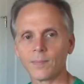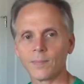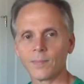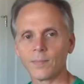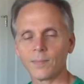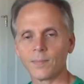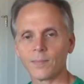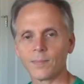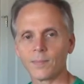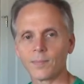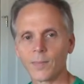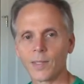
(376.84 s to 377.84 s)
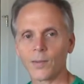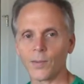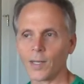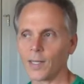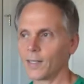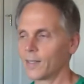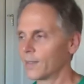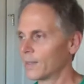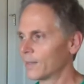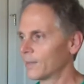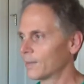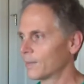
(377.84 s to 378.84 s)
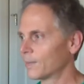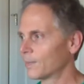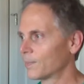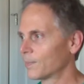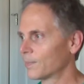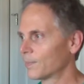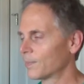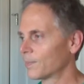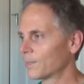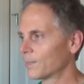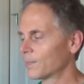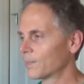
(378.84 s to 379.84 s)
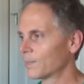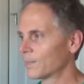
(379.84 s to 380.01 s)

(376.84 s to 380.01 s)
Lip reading: (not speaking)